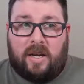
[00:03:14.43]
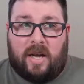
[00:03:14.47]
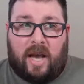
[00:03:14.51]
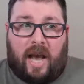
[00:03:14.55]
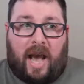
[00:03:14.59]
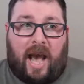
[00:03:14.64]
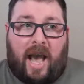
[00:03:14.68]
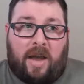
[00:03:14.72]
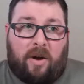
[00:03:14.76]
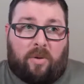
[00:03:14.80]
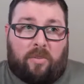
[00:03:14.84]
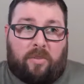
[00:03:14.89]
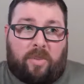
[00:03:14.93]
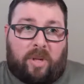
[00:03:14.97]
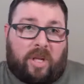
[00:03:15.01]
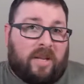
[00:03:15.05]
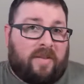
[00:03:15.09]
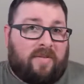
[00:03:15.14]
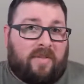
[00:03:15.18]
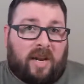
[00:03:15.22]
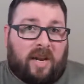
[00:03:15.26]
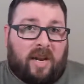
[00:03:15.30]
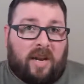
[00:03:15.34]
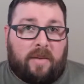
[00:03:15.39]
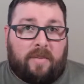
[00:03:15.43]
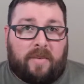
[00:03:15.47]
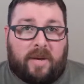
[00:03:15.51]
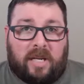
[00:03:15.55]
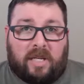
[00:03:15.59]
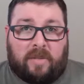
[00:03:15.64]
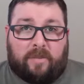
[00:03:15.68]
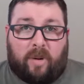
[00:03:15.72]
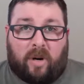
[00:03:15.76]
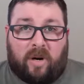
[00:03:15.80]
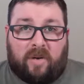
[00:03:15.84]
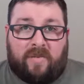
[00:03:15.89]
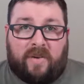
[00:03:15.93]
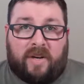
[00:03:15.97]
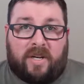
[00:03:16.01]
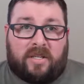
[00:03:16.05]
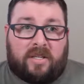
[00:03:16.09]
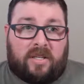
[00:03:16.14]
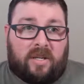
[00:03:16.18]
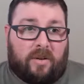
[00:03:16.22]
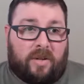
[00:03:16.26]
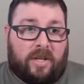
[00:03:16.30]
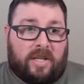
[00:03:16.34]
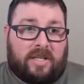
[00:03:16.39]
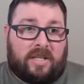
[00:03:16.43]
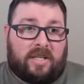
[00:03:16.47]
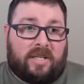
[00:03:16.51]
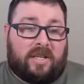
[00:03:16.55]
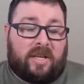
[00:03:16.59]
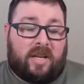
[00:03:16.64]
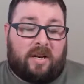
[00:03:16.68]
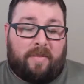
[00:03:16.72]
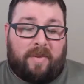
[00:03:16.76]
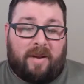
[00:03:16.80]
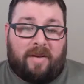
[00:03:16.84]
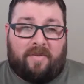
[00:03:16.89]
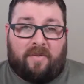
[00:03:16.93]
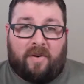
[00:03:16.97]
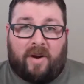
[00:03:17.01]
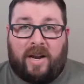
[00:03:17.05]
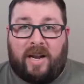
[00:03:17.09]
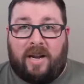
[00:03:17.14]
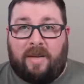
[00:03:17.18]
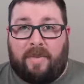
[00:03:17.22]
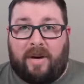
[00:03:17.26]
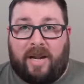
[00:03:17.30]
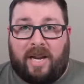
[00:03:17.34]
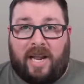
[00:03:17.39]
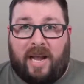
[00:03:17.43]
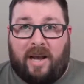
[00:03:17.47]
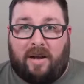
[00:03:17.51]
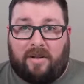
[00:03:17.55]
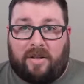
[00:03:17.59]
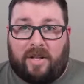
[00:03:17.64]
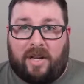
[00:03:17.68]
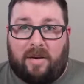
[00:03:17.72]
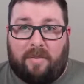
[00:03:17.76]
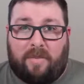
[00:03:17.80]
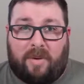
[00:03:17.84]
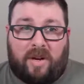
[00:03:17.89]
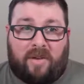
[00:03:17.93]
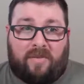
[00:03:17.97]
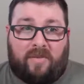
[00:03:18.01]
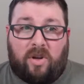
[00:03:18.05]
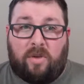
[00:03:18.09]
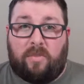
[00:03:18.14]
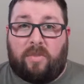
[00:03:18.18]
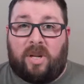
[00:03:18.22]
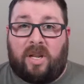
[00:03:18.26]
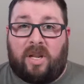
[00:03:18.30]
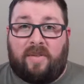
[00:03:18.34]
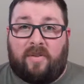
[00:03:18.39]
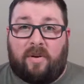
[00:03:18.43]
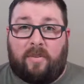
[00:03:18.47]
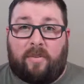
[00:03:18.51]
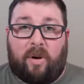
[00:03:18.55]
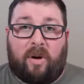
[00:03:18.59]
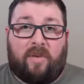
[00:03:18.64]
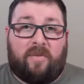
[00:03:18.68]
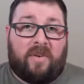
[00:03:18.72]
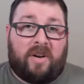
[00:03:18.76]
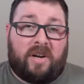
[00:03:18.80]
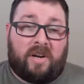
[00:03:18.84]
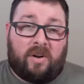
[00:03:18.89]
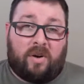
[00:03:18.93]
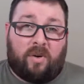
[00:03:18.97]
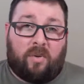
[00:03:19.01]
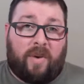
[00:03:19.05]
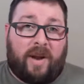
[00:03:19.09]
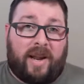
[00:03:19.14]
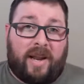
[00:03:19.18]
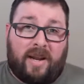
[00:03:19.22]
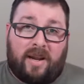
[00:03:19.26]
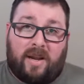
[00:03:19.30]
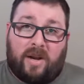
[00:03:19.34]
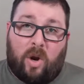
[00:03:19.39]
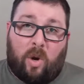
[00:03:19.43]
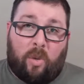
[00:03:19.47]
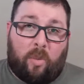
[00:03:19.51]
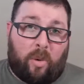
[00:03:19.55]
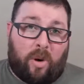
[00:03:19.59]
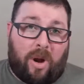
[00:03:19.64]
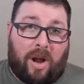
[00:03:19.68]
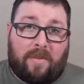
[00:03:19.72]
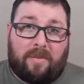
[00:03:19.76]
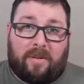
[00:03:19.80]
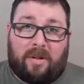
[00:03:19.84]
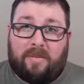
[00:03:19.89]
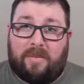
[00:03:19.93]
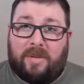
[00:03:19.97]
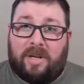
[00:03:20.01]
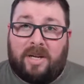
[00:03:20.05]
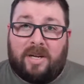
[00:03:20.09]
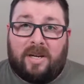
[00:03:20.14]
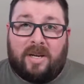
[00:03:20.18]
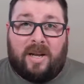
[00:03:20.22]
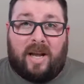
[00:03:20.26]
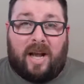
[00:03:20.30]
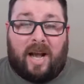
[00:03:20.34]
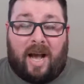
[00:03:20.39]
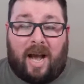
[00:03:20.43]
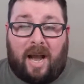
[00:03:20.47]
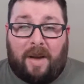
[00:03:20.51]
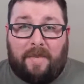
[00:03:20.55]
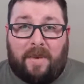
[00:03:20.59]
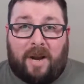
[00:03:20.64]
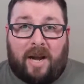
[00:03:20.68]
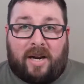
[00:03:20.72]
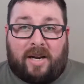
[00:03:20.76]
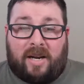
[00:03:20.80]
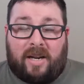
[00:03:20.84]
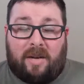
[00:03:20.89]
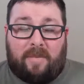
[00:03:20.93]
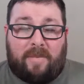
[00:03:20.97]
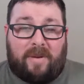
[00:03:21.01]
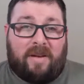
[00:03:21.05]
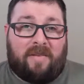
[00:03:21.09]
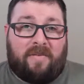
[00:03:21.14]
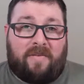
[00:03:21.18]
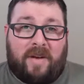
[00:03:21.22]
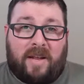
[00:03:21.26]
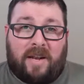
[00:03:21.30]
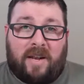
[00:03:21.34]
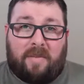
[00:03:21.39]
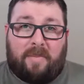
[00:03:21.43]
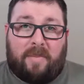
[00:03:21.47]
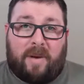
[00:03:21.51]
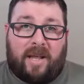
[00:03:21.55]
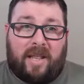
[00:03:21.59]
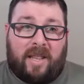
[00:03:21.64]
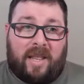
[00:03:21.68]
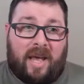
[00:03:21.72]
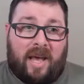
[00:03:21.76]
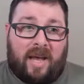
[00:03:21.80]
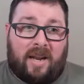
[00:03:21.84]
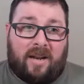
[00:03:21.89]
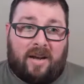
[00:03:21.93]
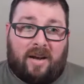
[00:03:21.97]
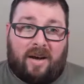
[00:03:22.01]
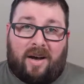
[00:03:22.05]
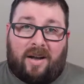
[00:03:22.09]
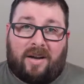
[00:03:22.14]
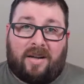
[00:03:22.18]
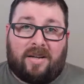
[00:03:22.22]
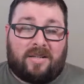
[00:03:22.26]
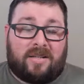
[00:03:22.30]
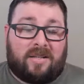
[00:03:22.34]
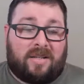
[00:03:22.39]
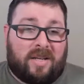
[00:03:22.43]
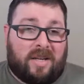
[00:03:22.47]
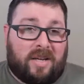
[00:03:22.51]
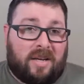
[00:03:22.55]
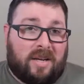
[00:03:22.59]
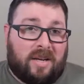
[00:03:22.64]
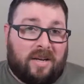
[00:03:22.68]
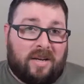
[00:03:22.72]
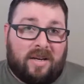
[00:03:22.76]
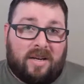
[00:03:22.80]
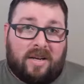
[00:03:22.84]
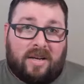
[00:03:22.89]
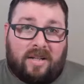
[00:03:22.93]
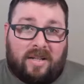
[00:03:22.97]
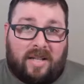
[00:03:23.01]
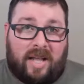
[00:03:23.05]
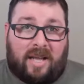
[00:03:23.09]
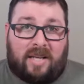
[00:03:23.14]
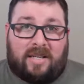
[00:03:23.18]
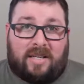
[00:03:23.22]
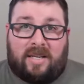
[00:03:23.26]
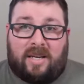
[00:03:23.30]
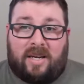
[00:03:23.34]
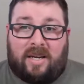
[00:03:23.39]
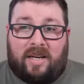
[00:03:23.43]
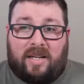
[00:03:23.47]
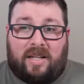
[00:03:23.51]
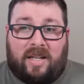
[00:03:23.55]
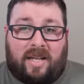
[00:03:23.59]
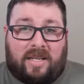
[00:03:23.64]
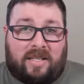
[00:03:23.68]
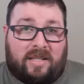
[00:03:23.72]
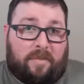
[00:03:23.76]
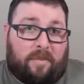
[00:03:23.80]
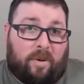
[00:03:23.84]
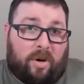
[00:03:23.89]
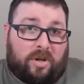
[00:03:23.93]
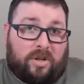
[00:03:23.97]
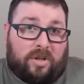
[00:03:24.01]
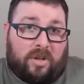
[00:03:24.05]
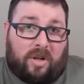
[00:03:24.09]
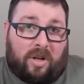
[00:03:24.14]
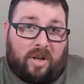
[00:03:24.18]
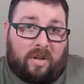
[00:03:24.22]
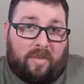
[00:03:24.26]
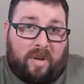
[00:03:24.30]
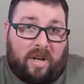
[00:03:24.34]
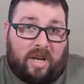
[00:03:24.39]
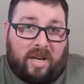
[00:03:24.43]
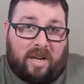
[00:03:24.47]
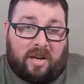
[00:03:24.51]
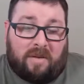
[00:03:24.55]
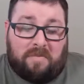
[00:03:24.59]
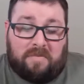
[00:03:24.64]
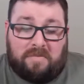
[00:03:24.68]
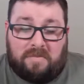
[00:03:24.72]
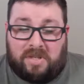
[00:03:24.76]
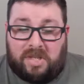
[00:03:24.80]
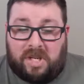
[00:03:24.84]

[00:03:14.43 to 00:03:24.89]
I don't believe that anybody's perfect. So this is going to be for anybody out there. But if you believe you're perfect, great, no problem. I'm not going to be offended by that. Honestly, that's a personal opinion.